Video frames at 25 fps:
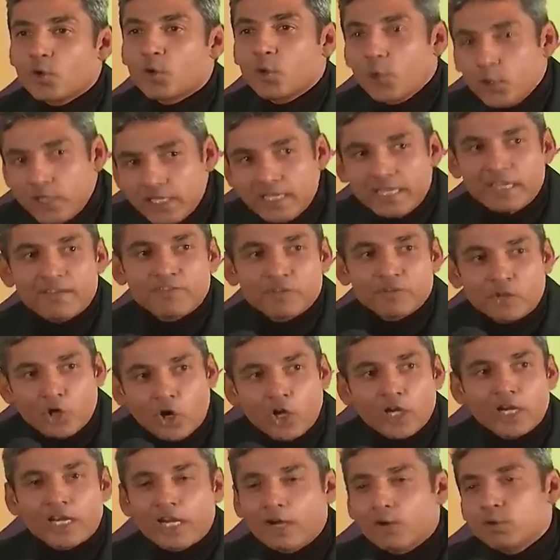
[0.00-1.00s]
Could he have
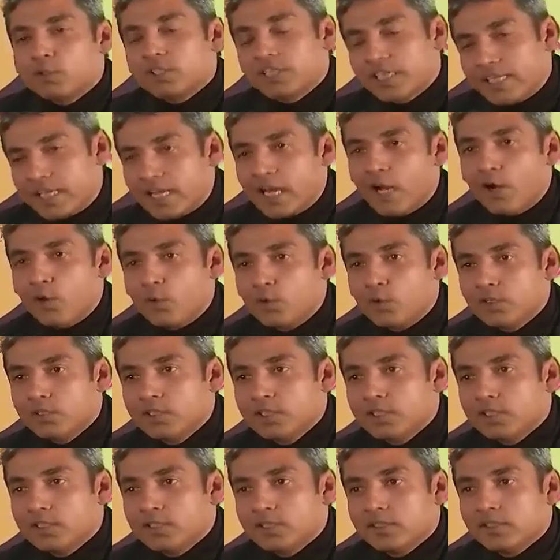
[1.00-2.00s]
gone around the ground
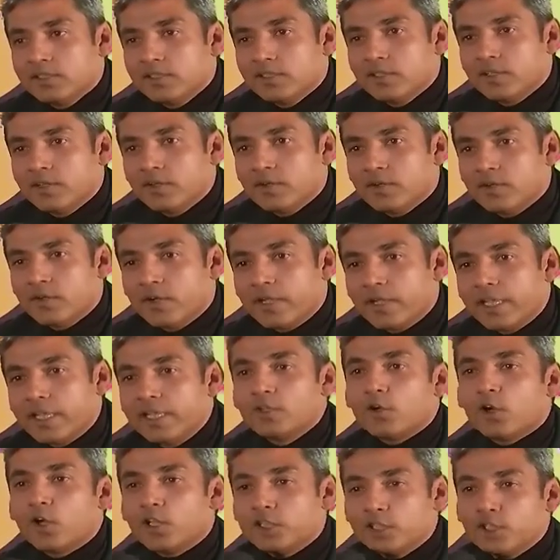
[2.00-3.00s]

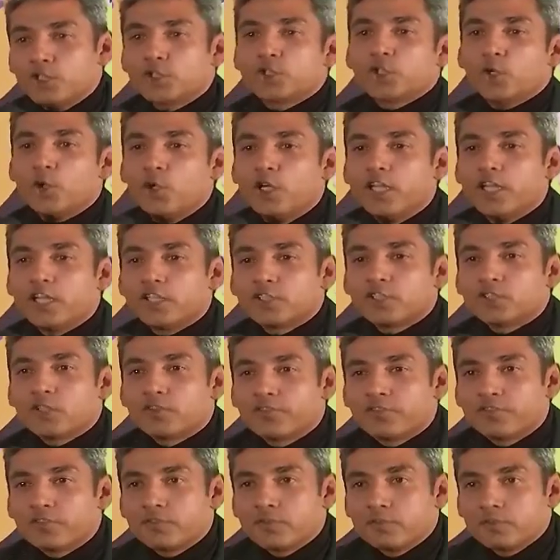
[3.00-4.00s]
in, on the shoulders
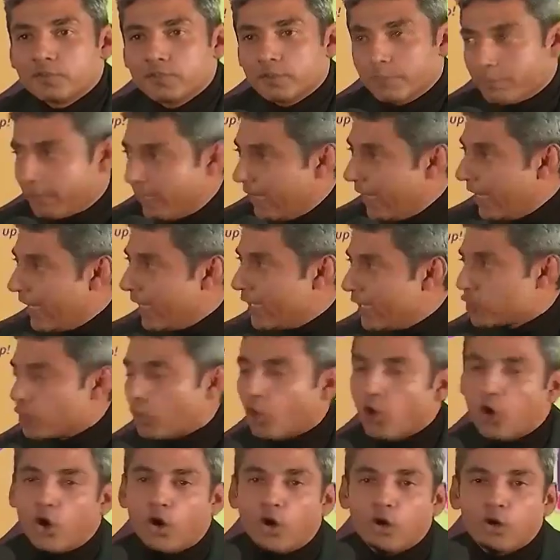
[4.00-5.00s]
of the players
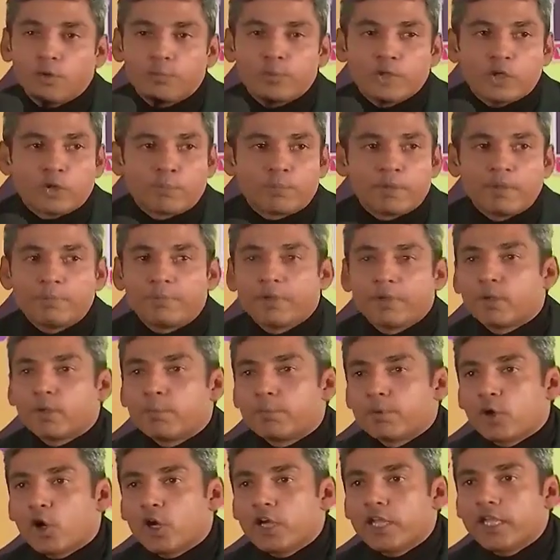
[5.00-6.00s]
or, you know, people
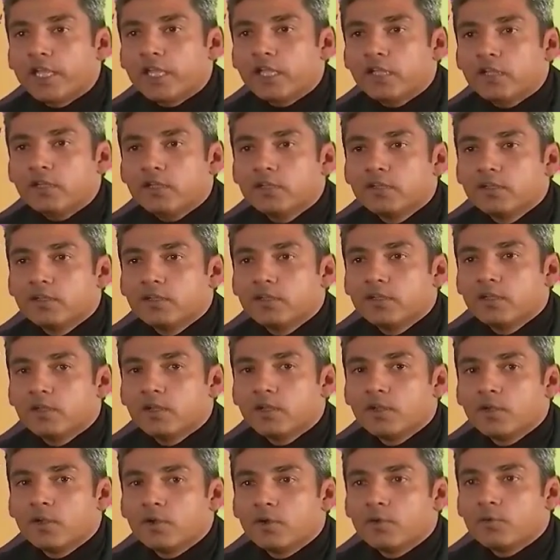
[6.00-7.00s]
applauding?
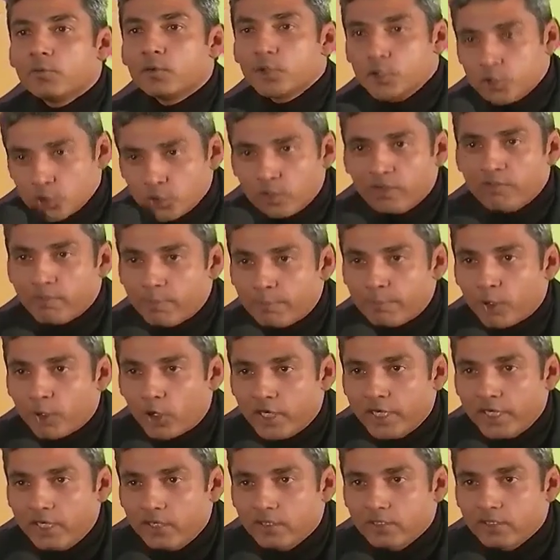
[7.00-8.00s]
Would you have
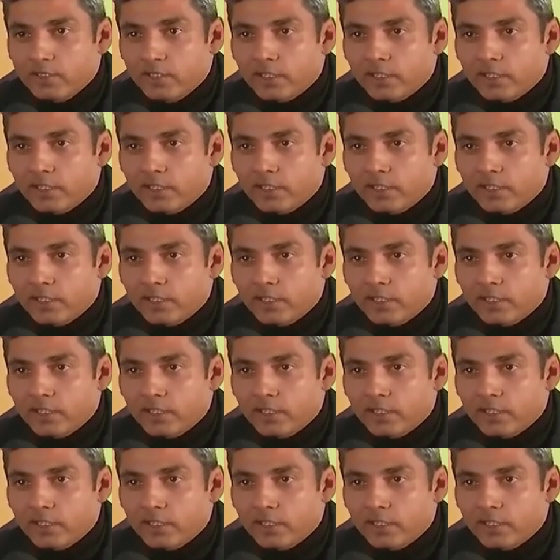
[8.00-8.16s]
applauded?